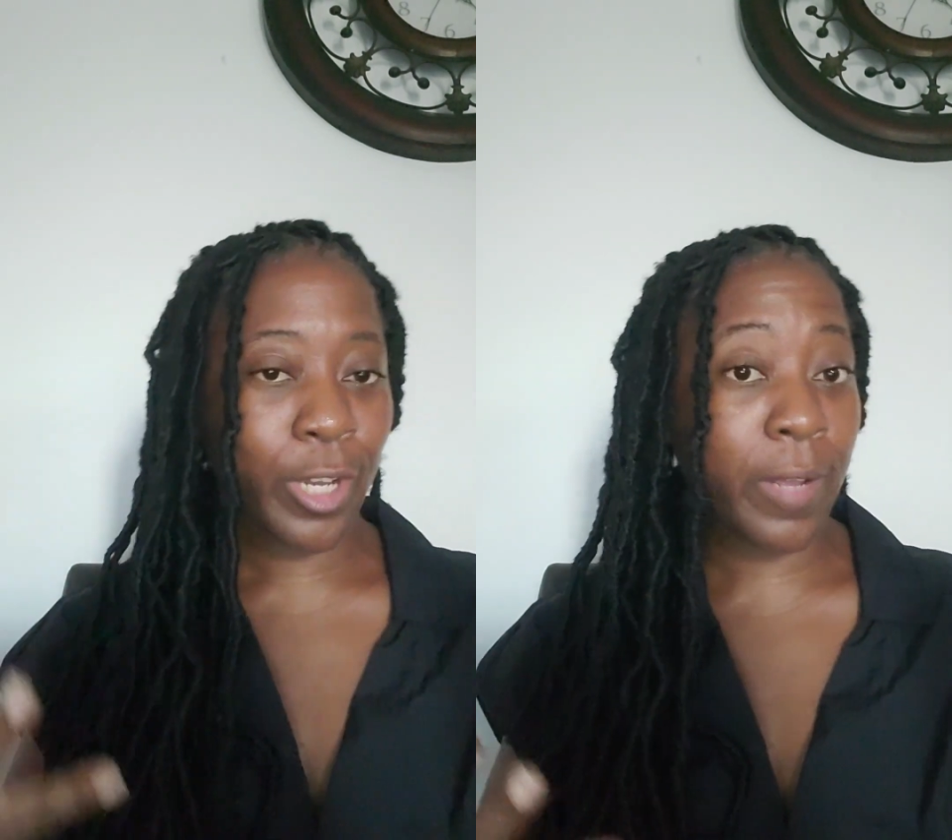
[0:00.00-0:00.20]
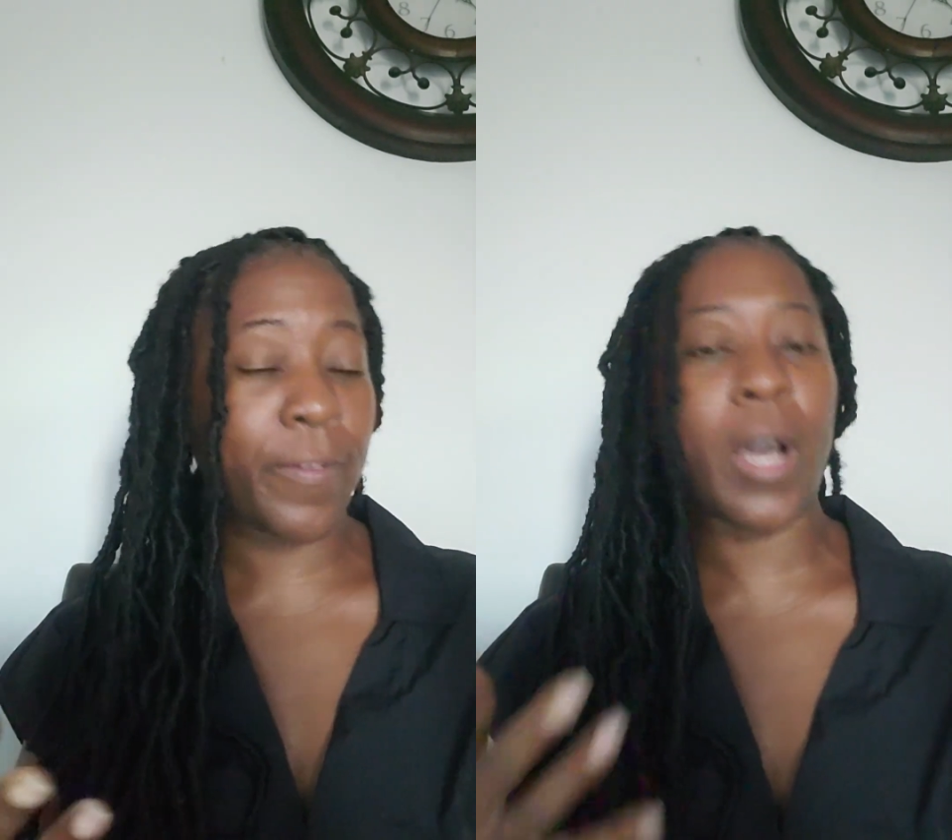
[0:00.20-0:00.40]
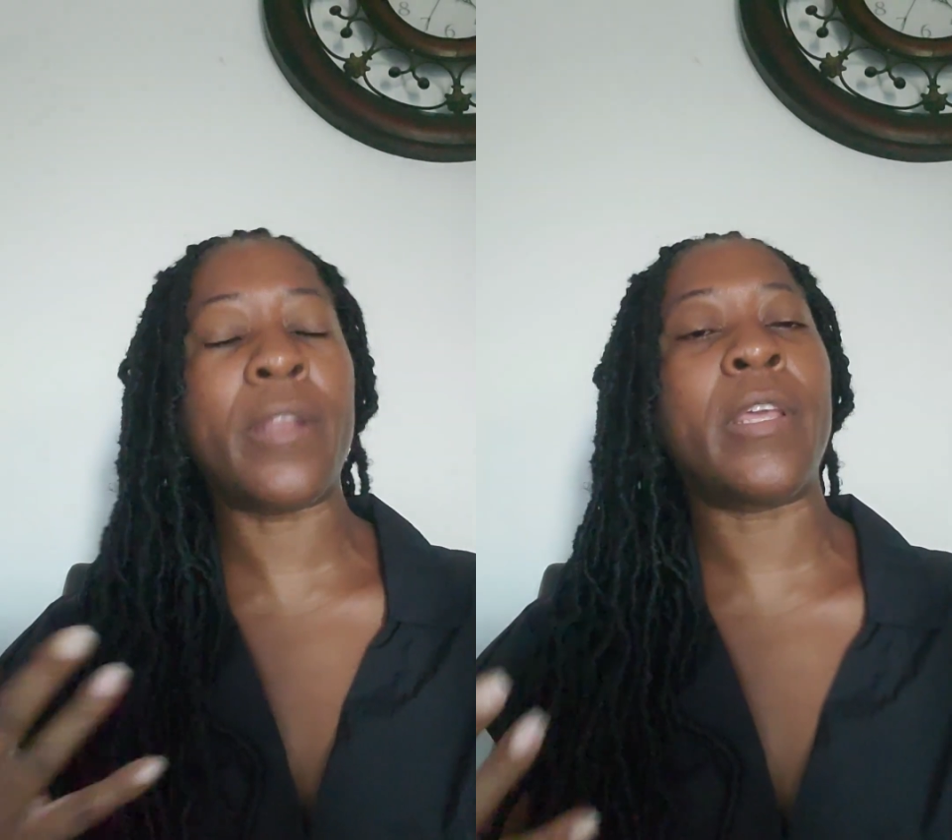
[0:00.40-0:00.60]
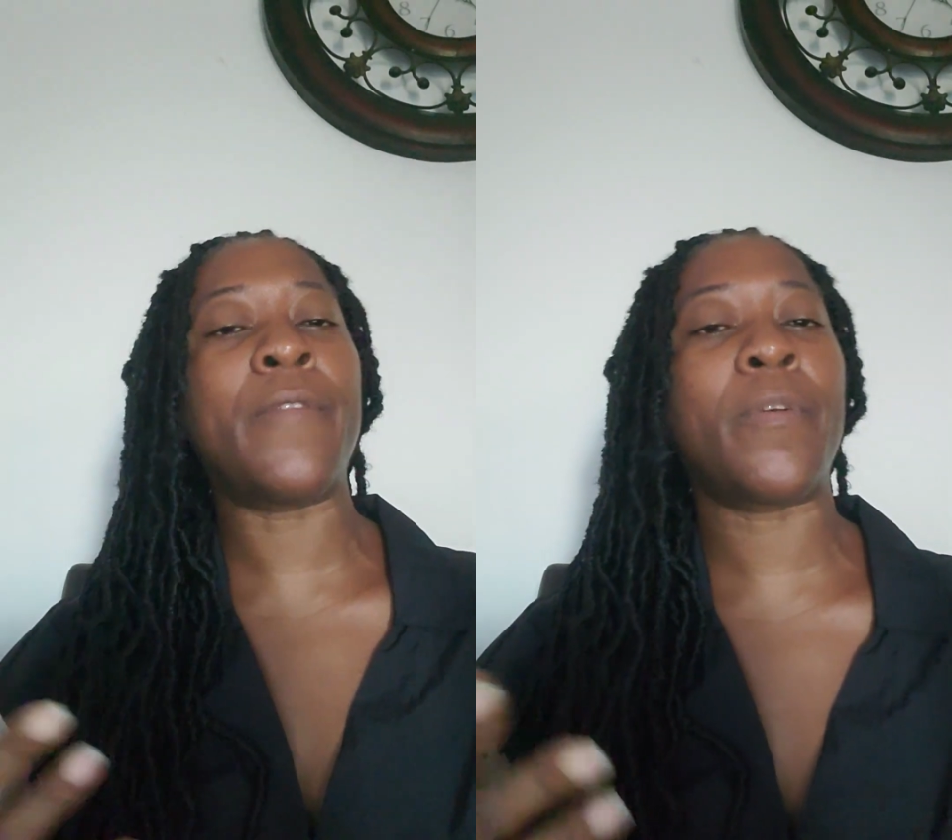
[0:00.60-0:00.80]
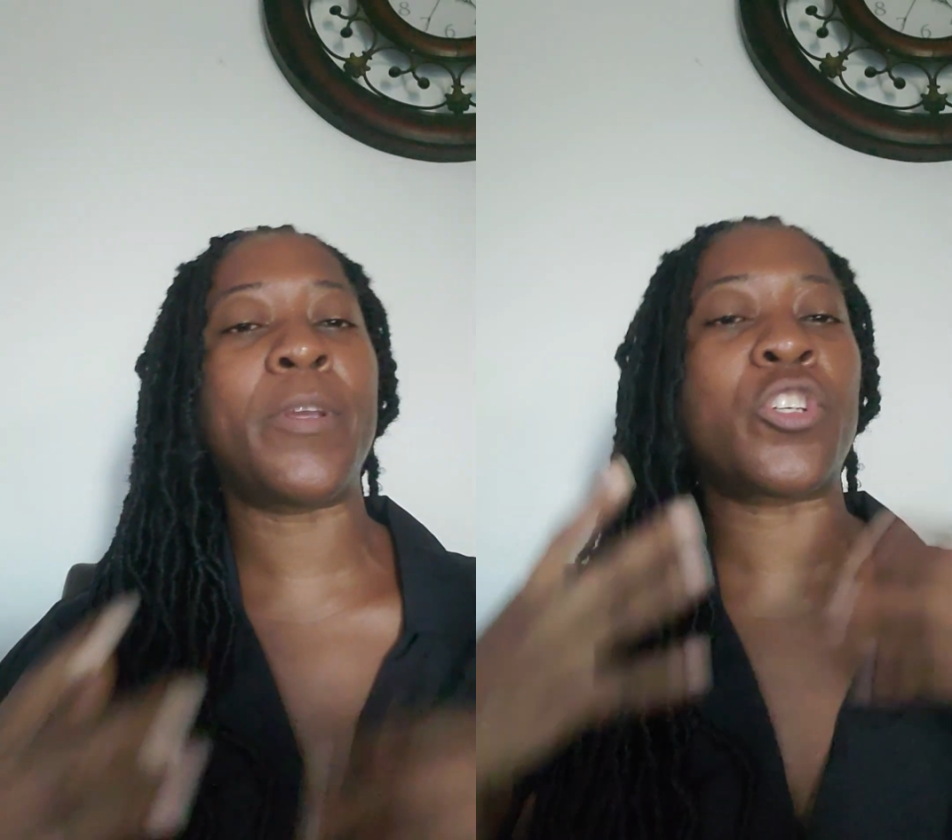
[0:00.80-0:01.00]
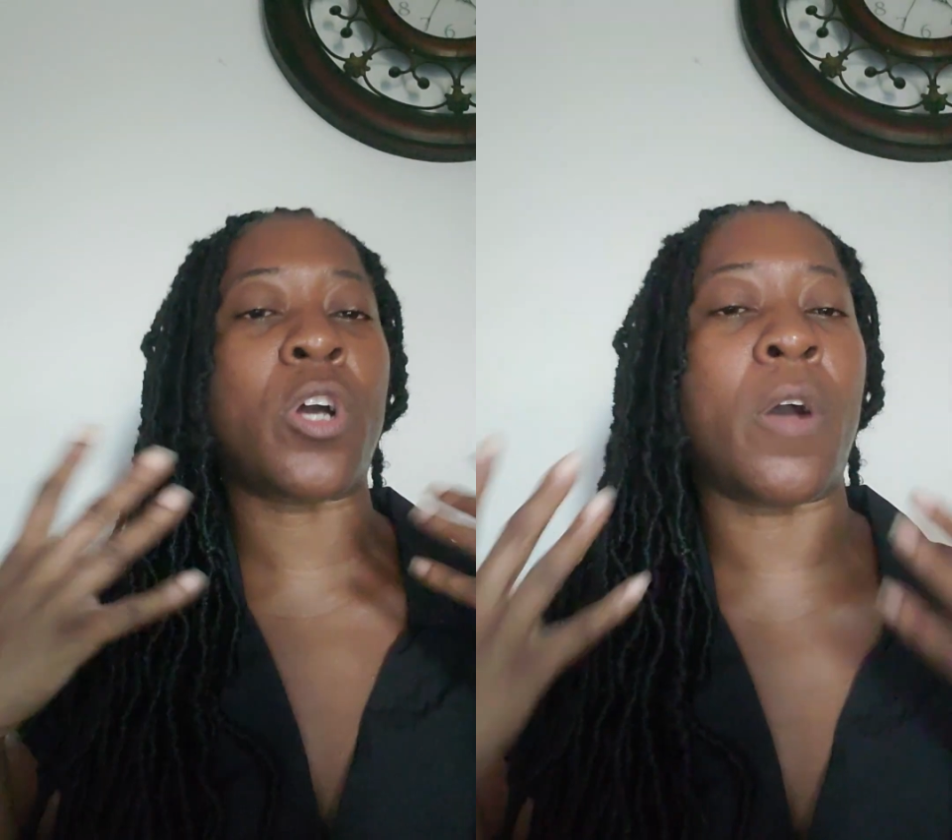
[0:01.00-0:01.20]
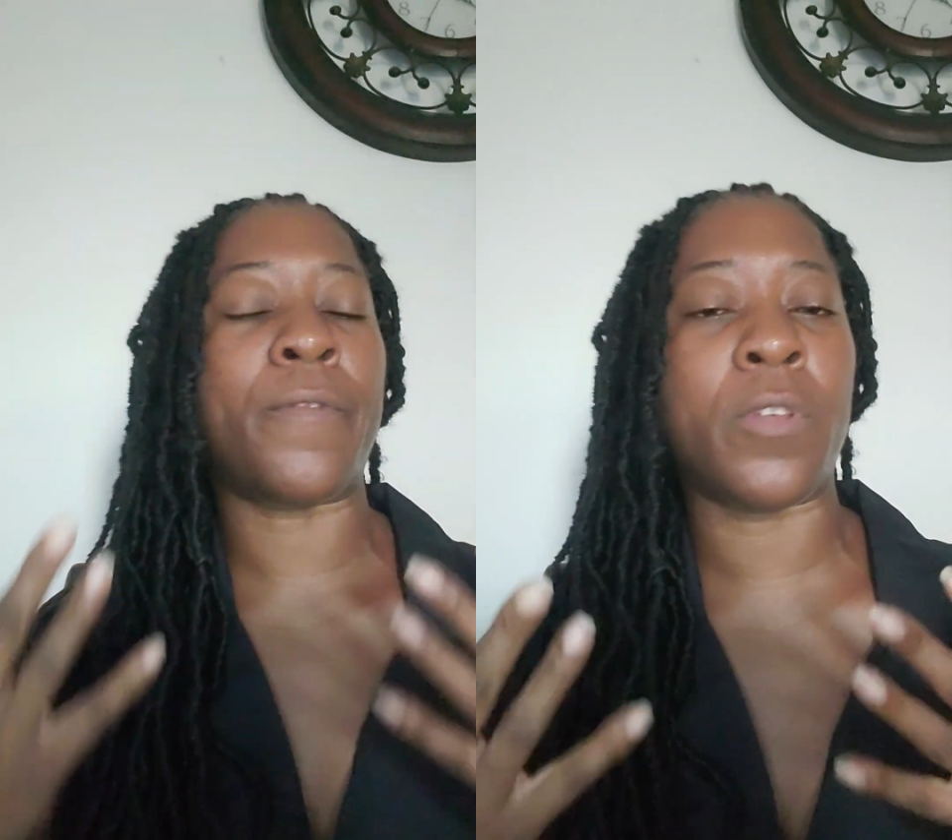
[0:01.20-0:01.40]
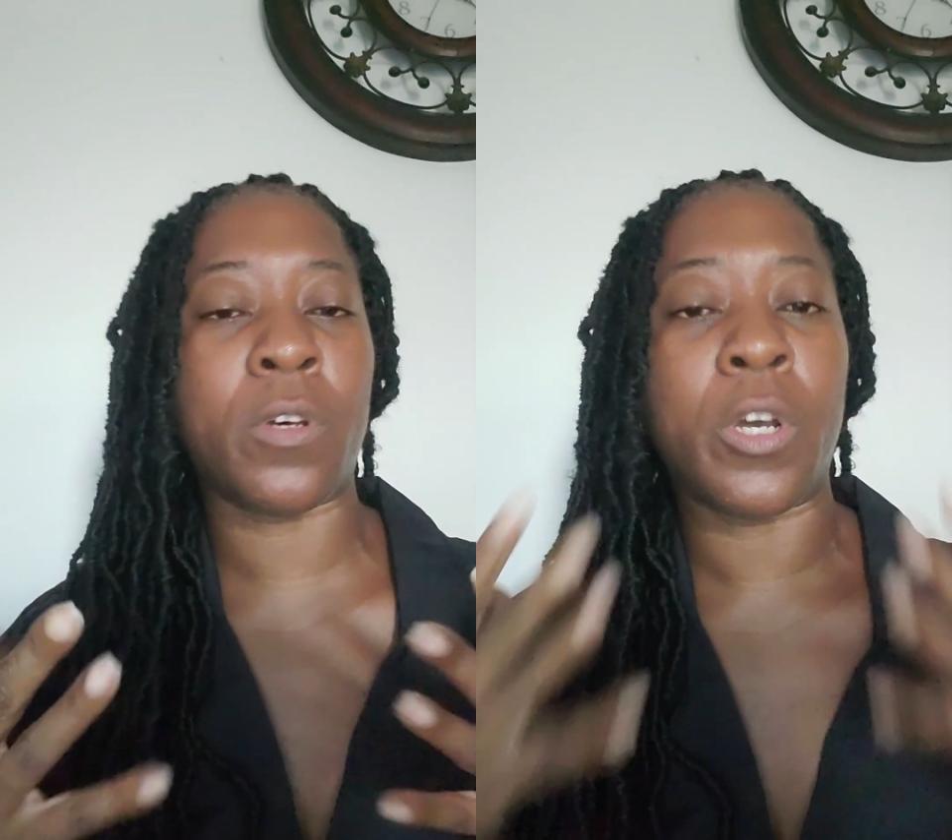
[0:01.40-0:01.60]
I've gotten the information
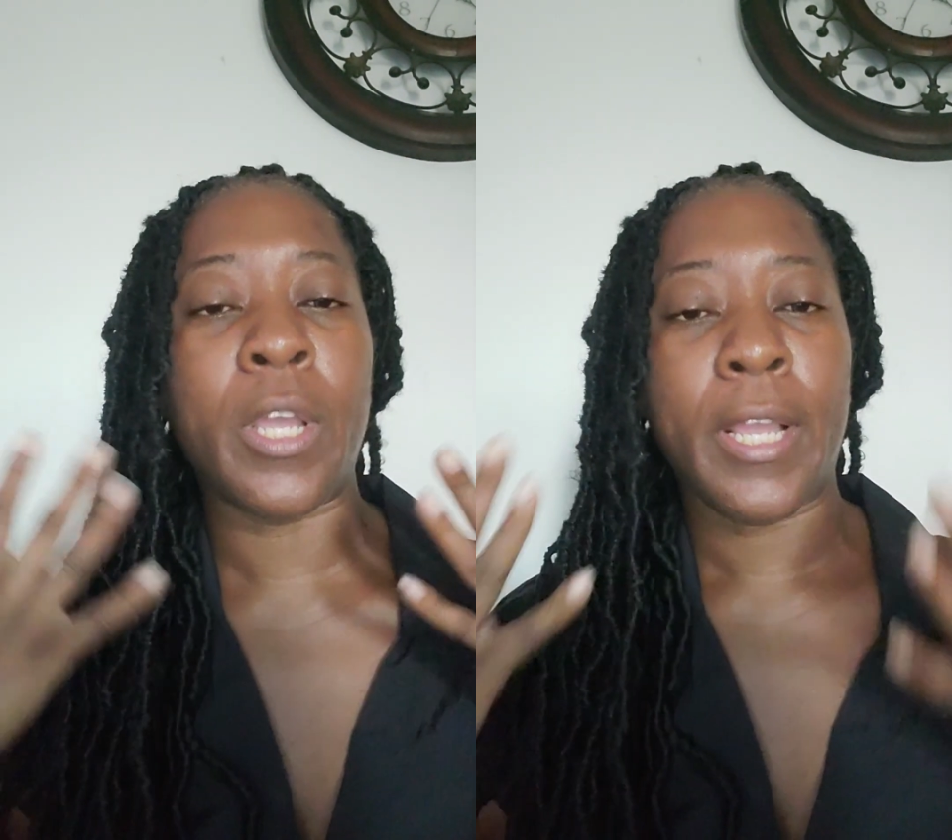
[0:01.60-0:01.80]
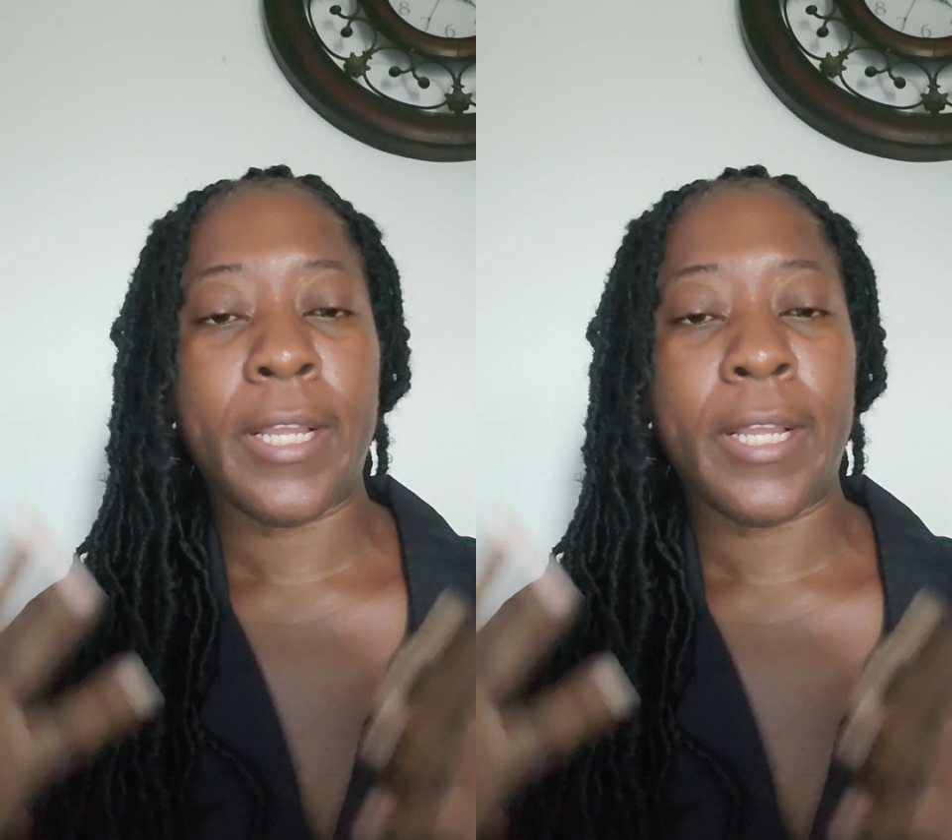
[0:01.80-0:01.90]
off the